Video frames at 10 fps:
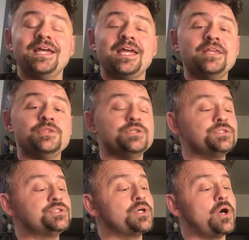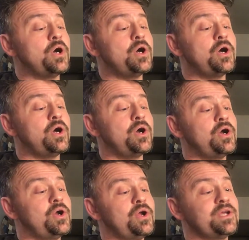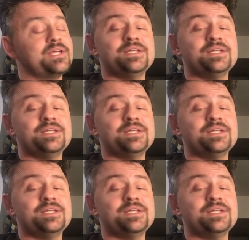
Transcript: in the darkness.